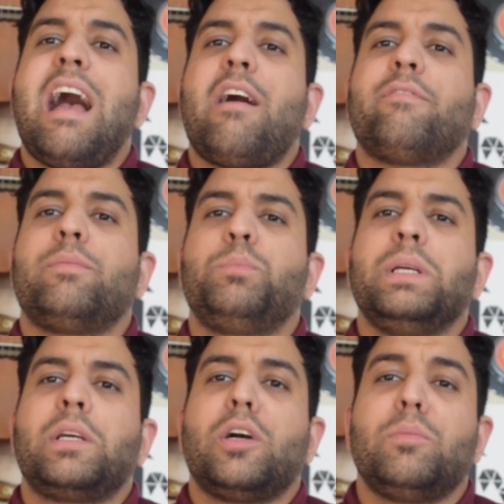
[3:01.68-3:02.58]
have
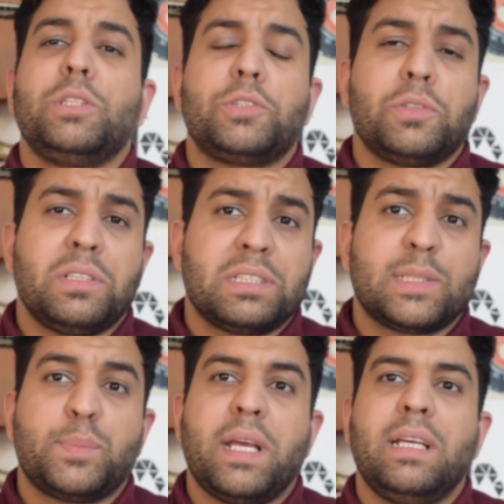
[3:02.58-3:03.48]
become into
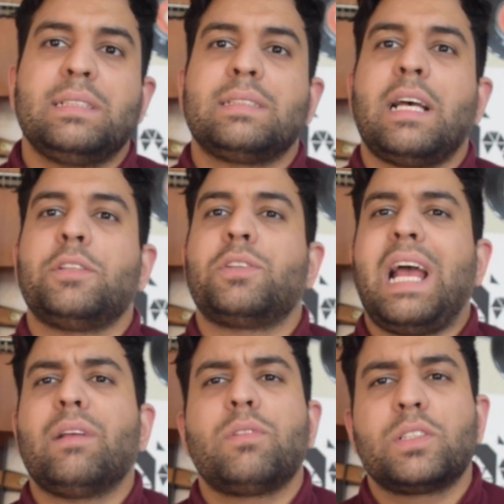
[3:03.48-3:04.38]
this space that
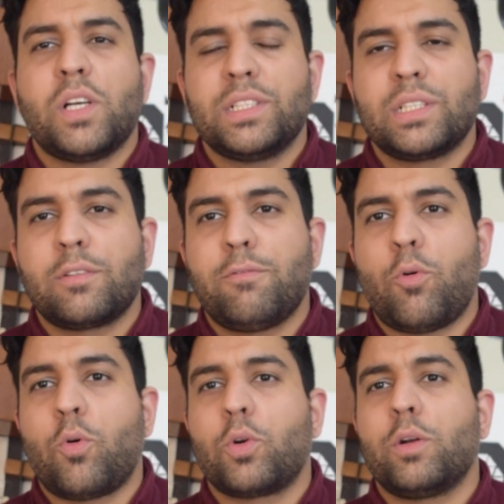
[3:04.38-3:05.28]
are advertising
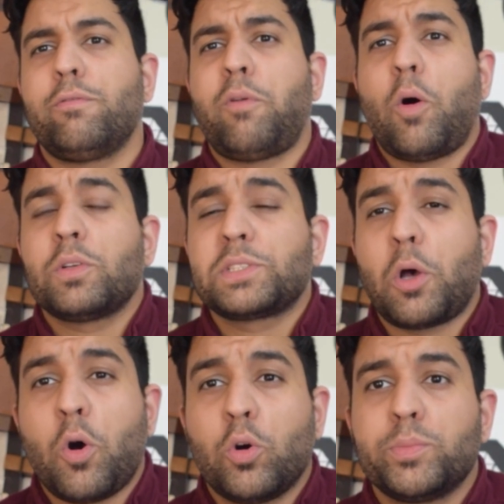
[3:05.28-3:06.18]
for
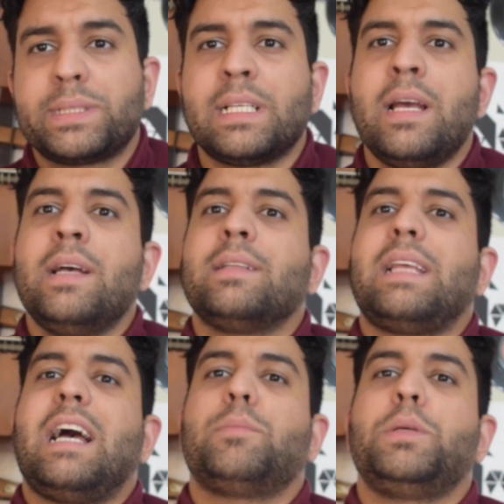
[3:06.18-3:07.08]
false hopes
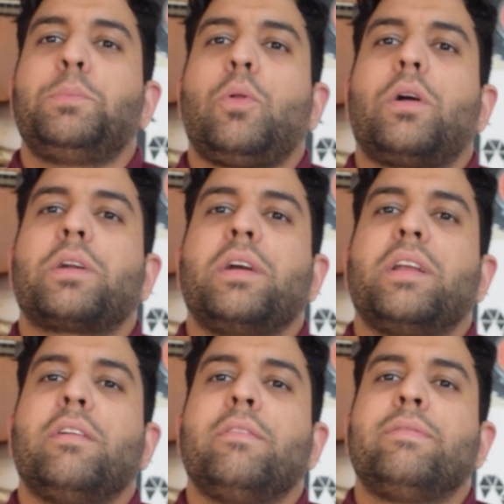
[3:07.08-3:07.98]
that people are
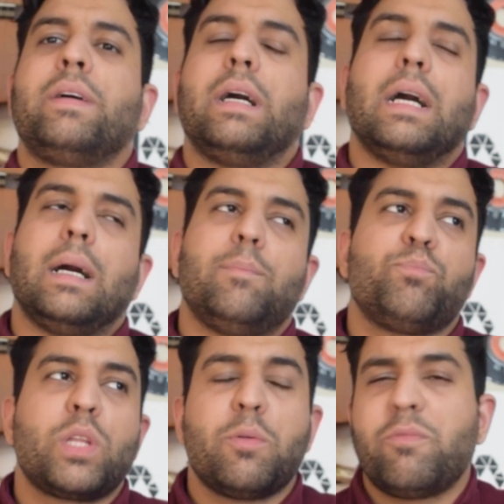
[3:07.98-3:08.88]
kind of
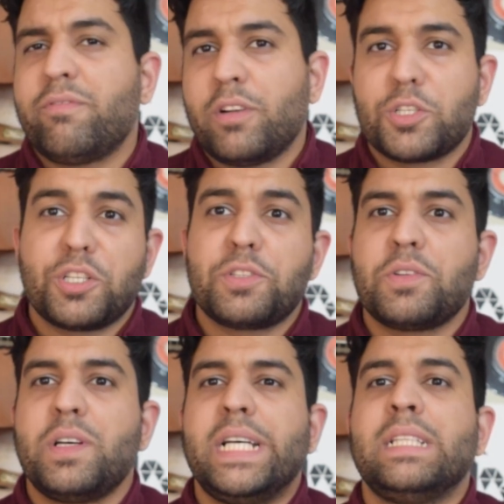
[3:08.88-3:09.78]

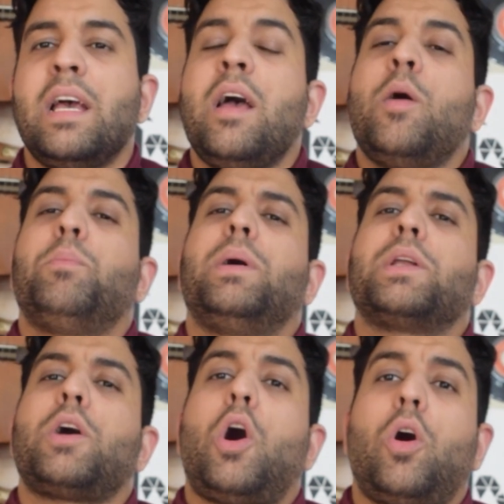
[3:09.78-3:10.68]
fudging to it.
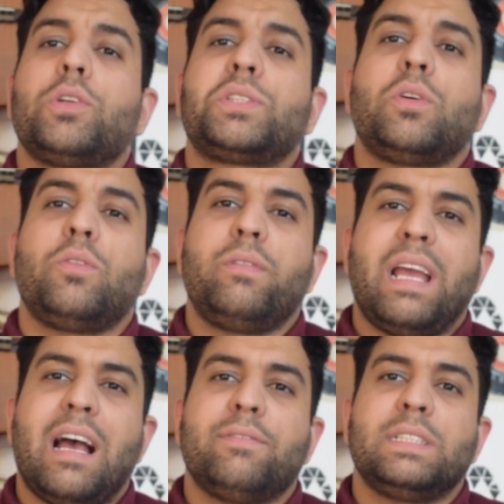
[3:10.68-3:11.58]
But also
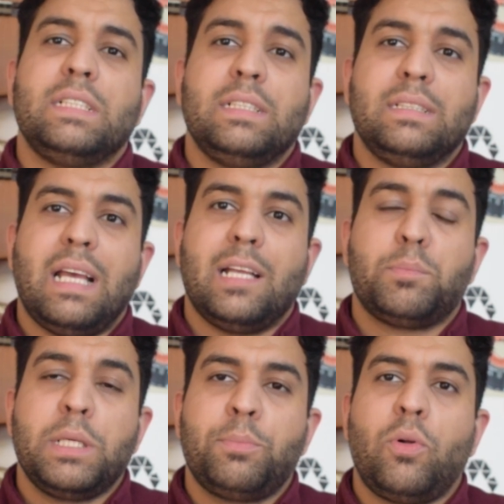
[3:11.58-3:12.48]
we have seen
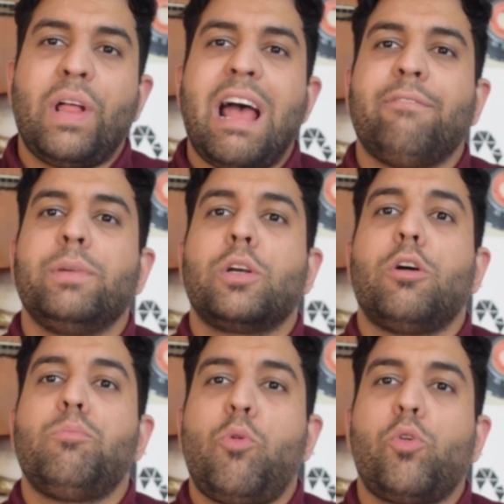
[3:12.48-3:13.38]
that people have
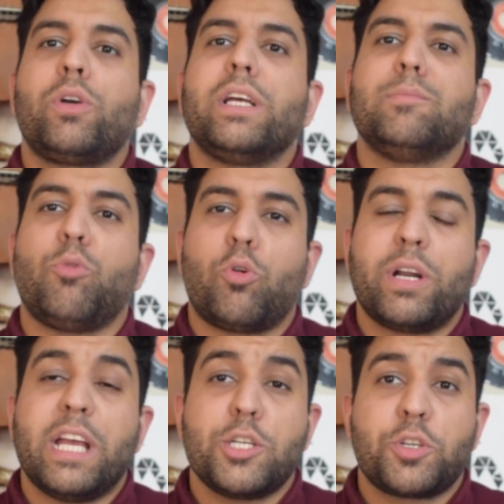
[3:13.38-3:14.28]
become more and
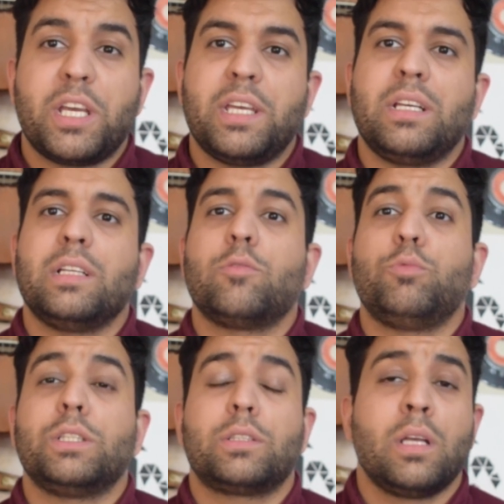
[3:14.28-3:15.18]
more
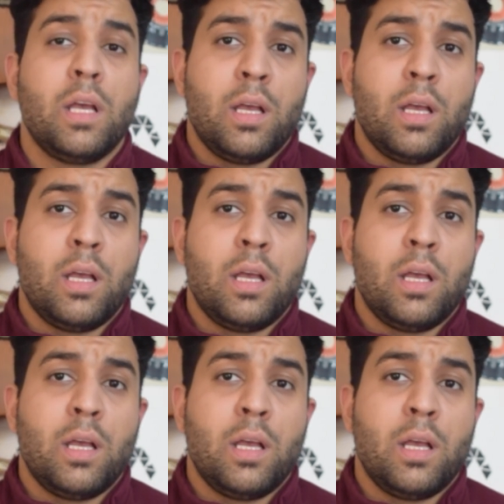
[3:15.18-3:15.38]
educated with